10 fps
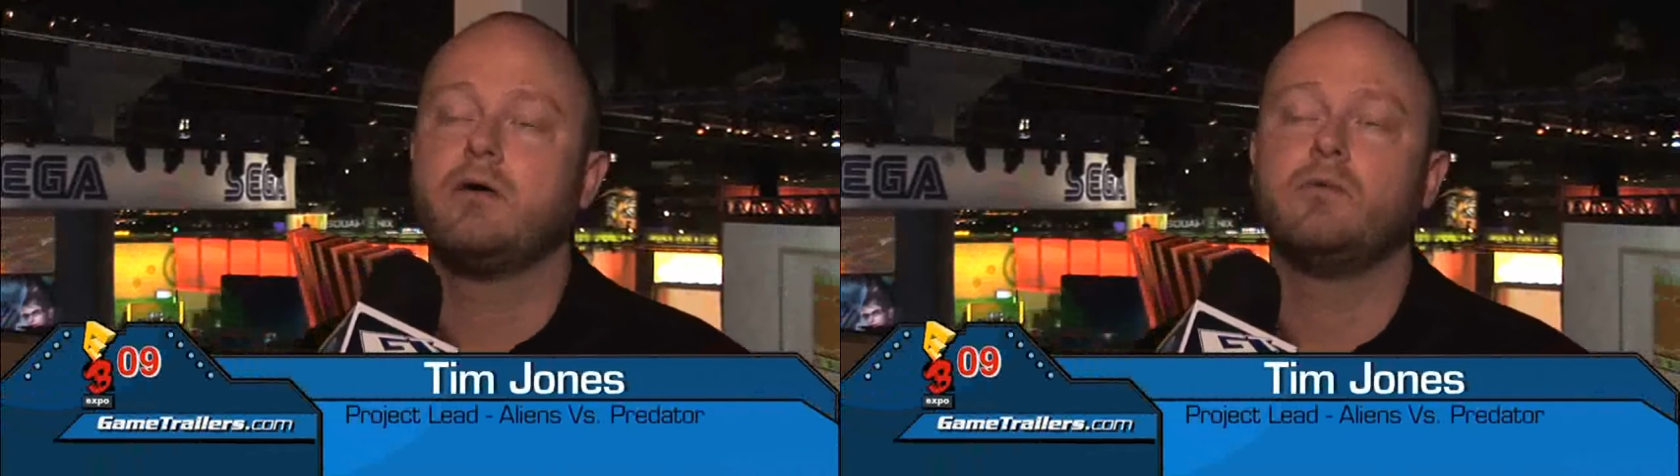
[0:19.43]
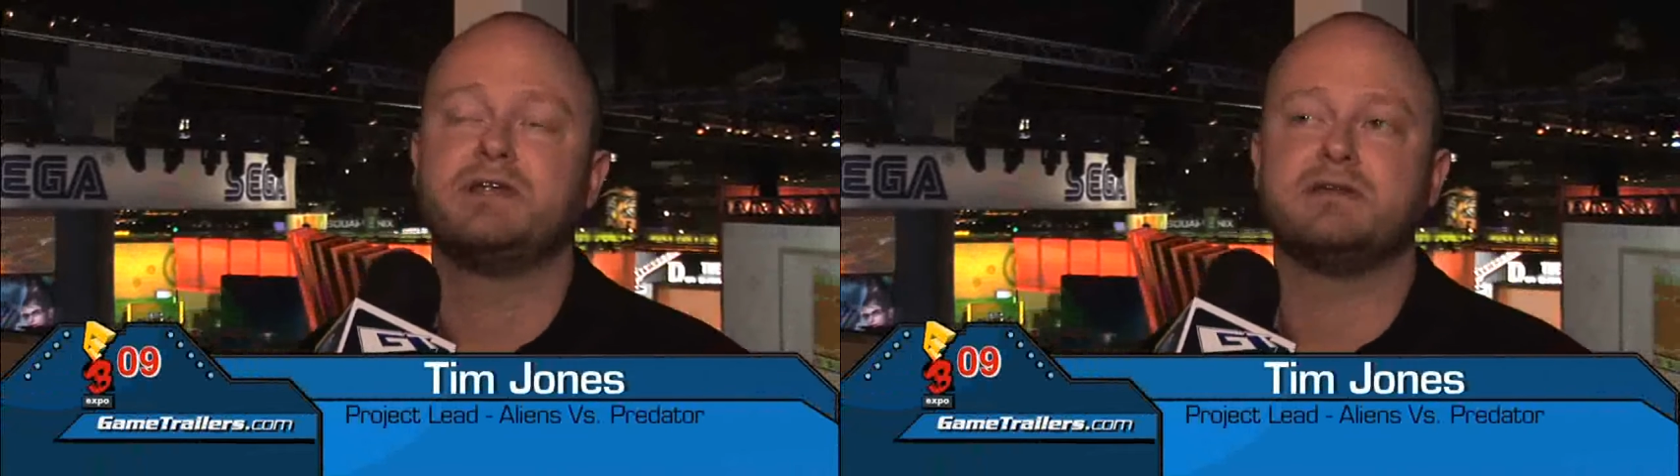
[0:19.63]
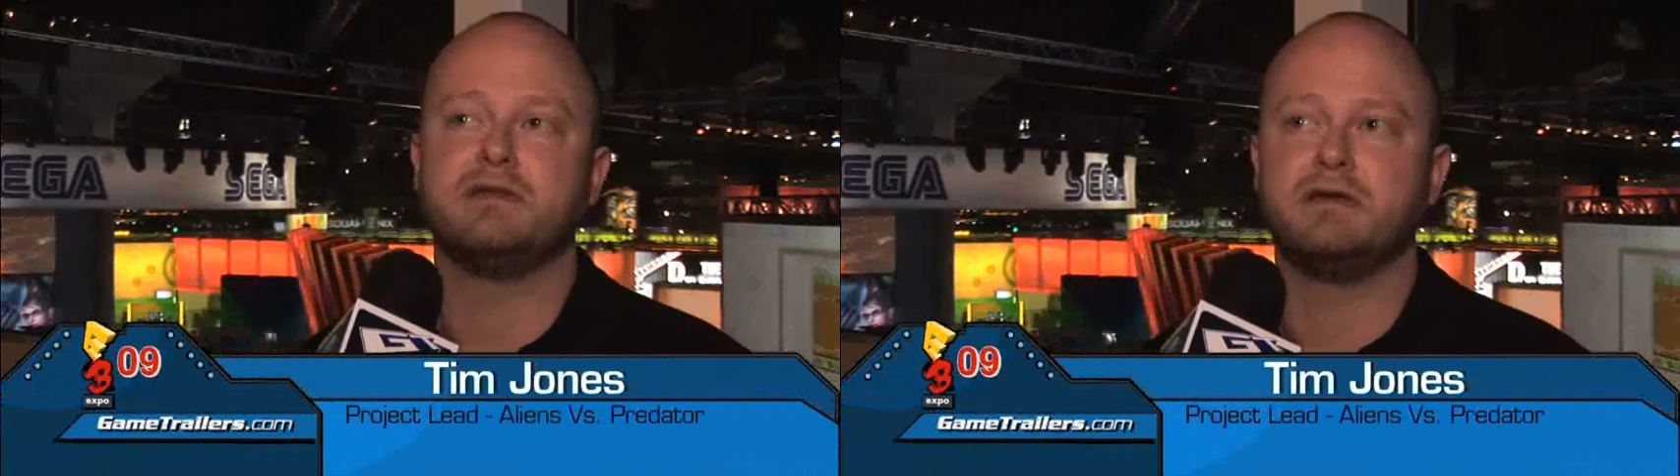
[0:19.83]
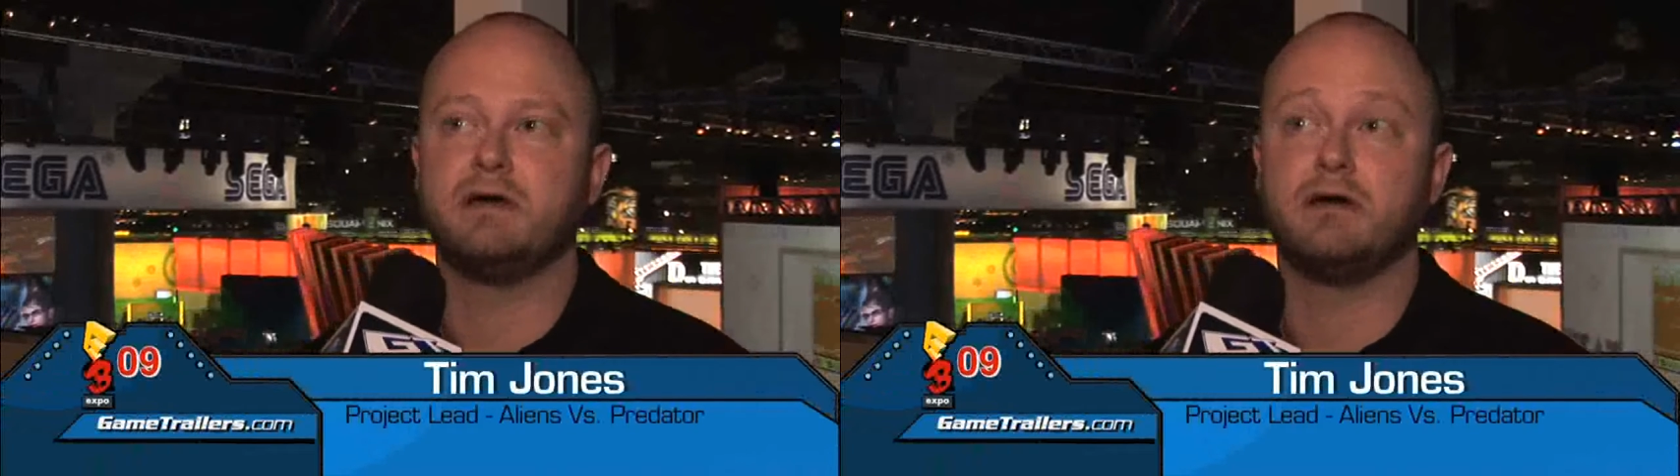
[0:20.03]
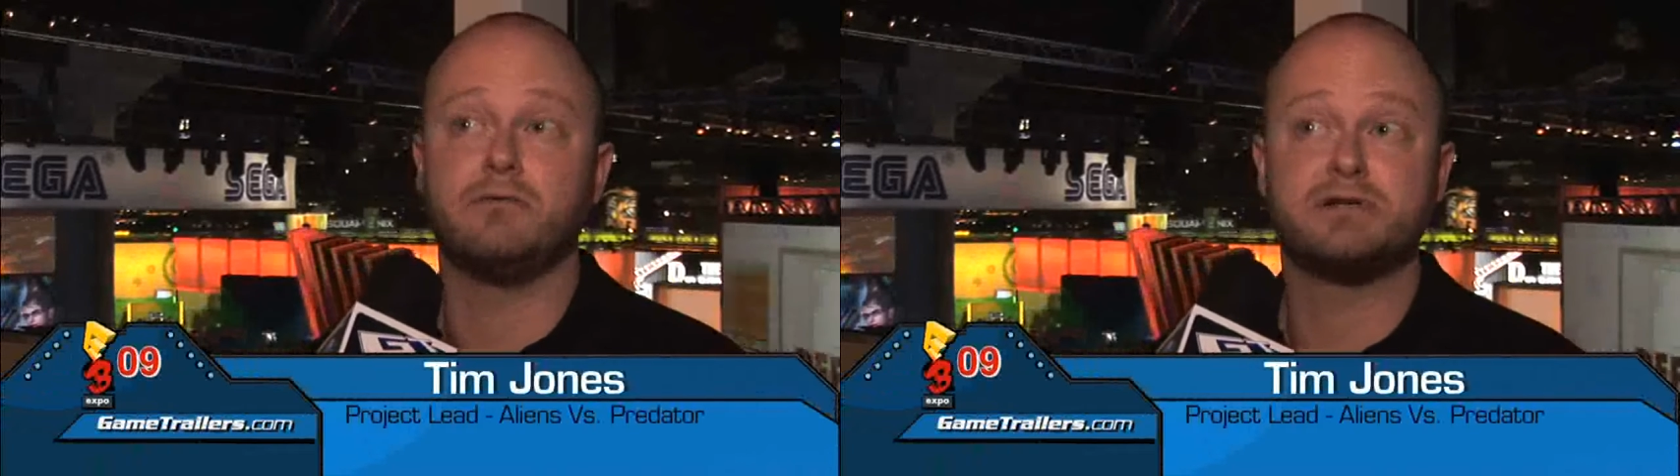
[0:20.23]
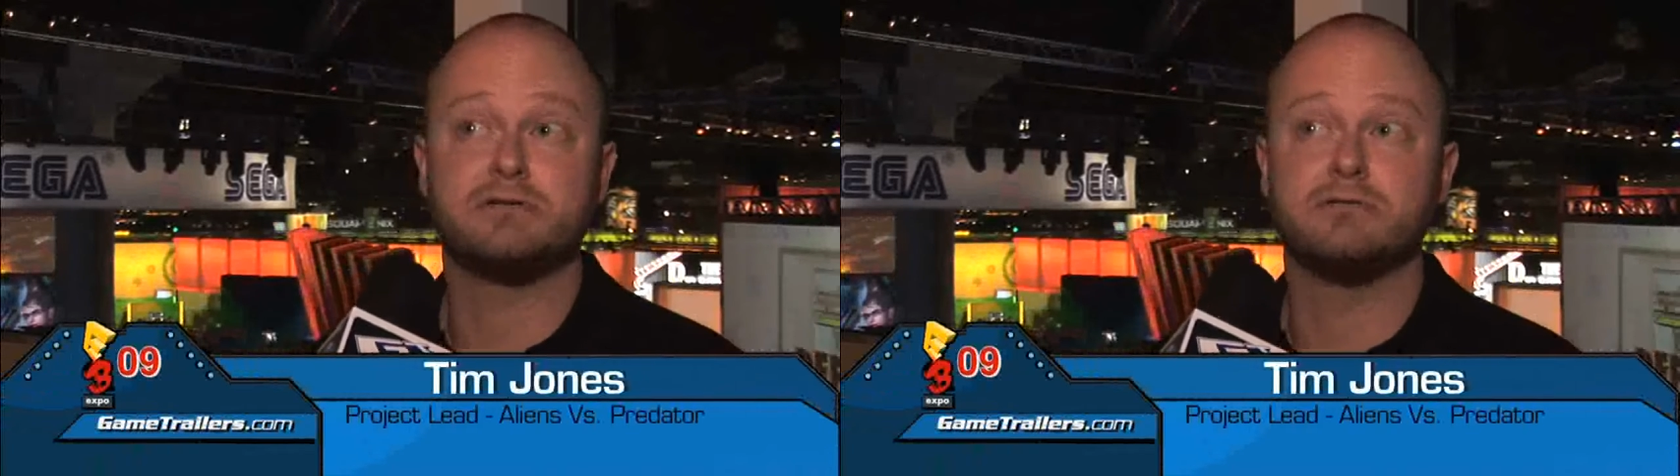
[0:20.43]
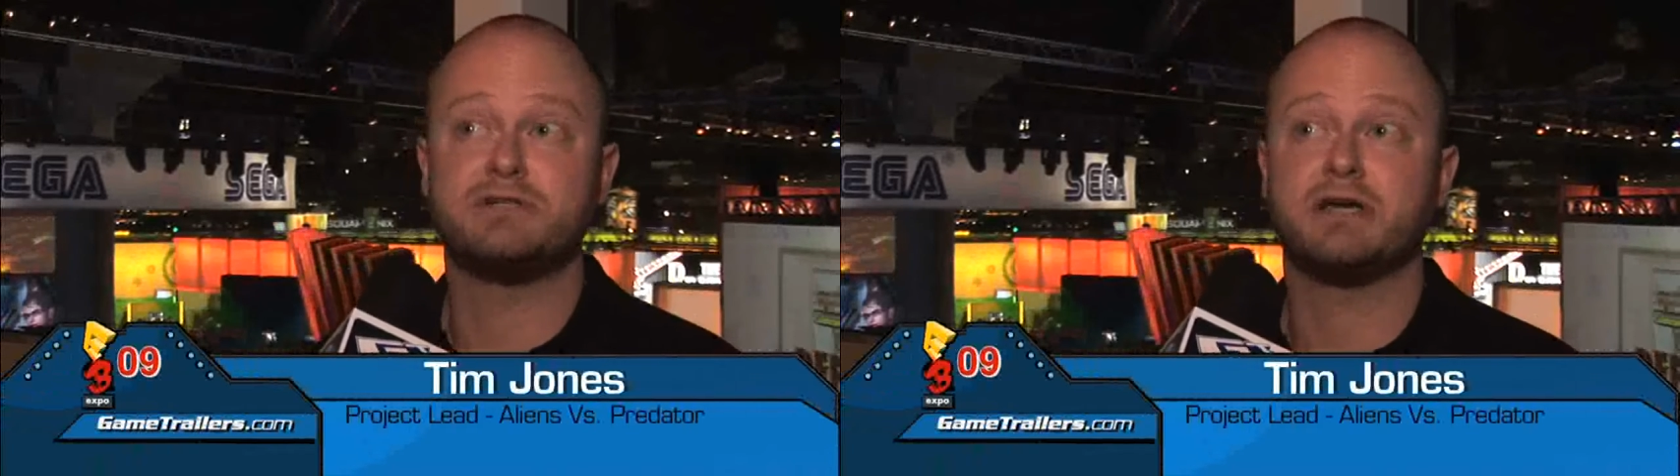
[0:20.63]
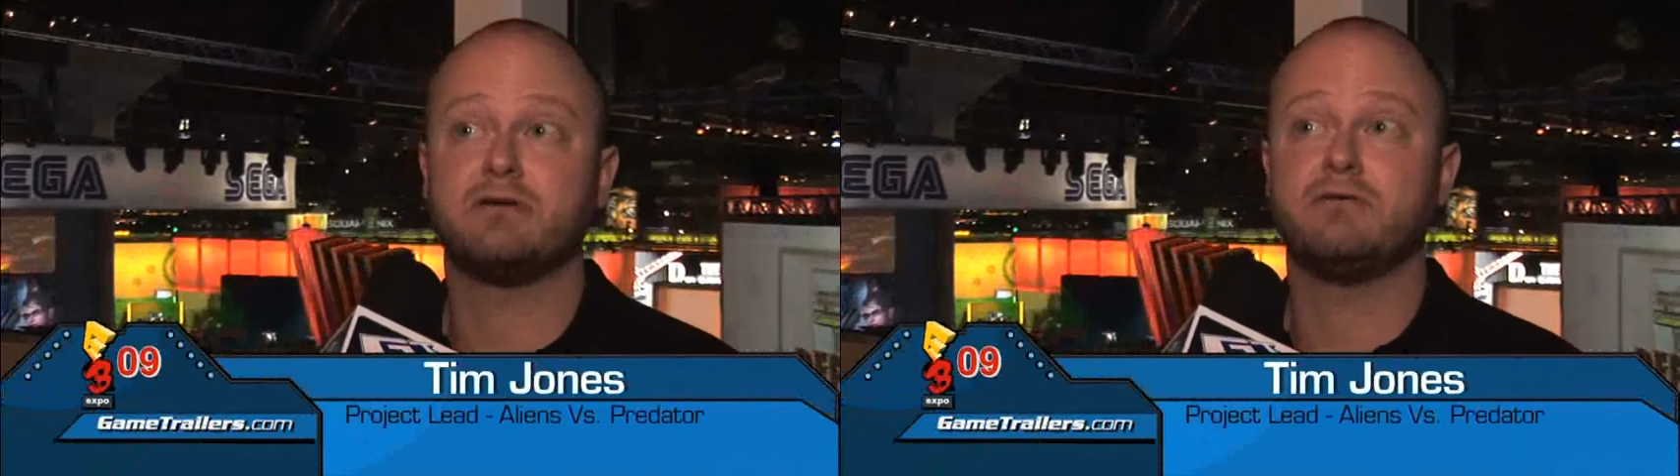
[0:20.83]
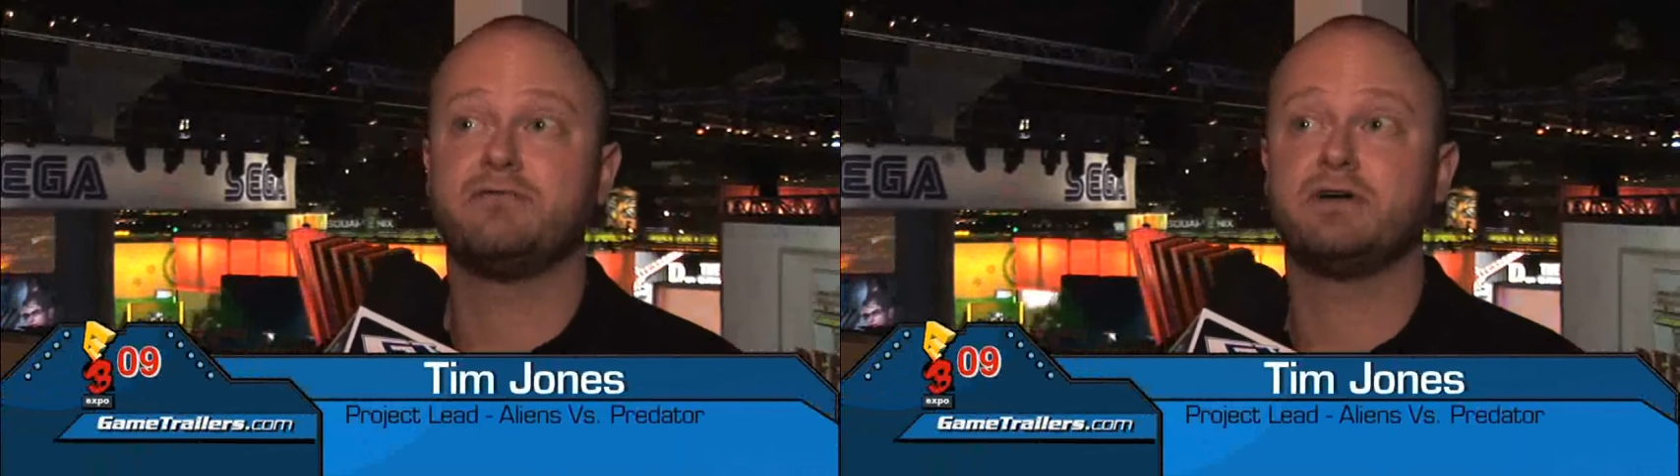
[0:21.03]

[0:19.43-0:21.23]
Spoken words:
We did the original Jaguar